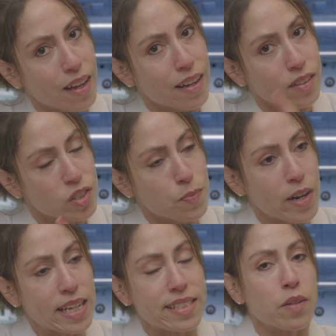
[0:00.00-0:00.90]
a
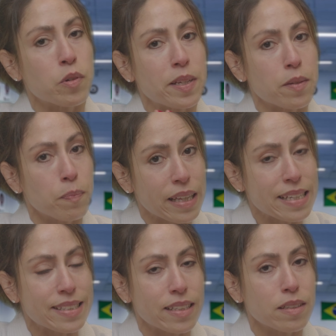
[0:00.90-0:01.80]
smart idea would be to
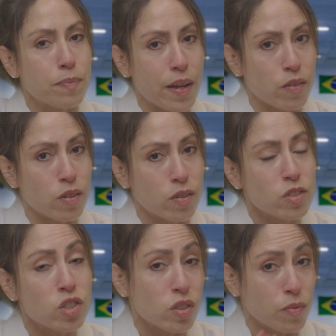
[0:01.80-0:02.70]
place it by their
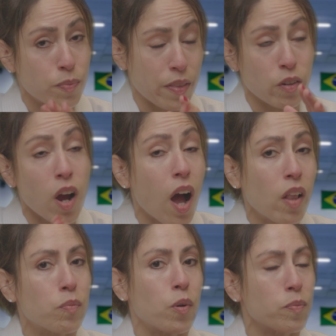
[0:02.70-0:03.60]

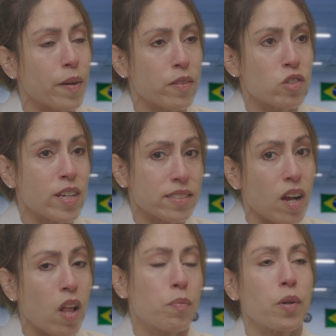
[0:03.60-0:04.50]
collarbone, by their chest
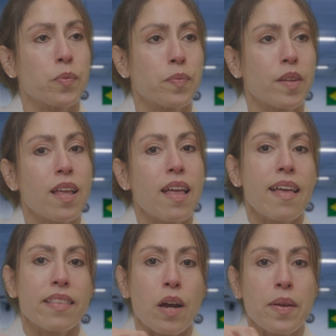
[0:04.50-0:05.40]
collarbone.
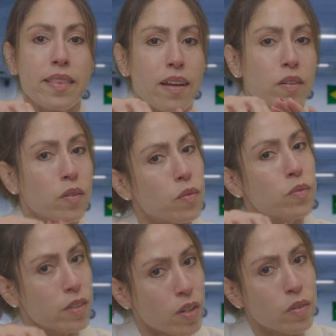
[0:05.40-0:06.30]
That way then,
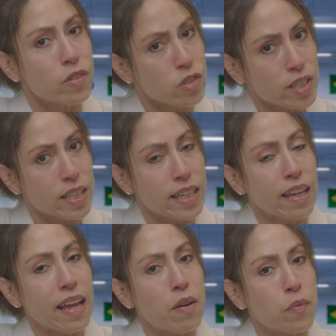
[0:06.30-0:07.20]
you're
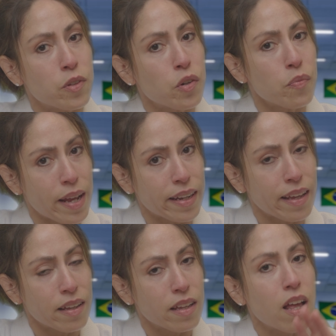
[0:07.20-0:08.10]
chilling, and when you're
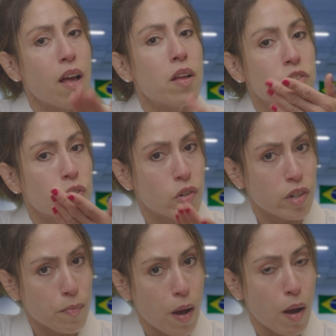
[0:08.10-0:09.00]
ready,
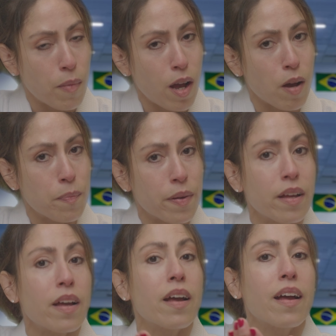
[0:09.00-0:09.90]
turn your palm up,
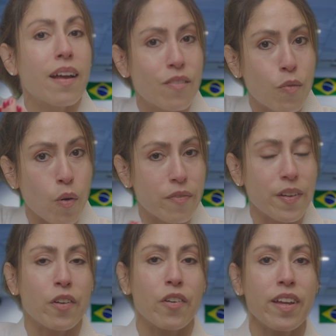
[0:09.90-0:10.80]

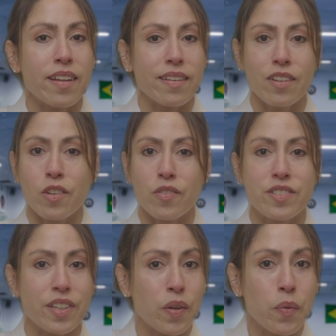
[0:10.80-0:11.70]
forefinger in, you've
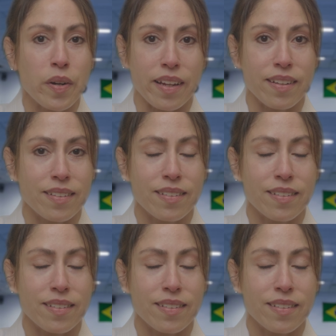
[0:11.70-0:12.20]
secured it.